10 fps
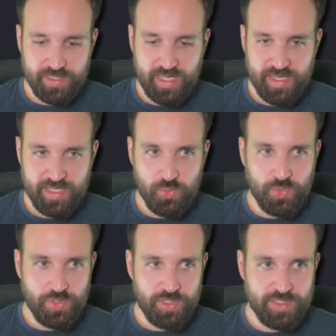kind of
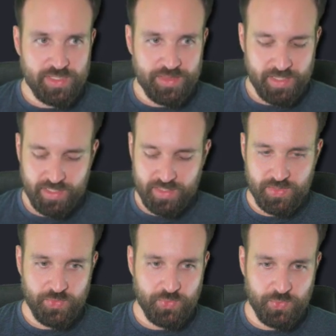works. I think
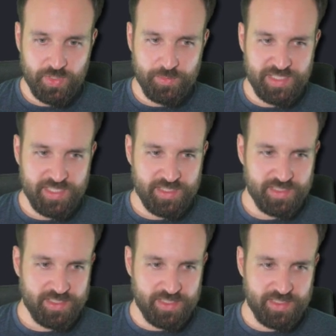we're
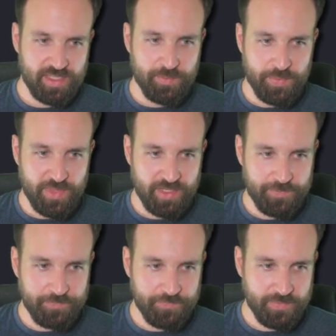missing something.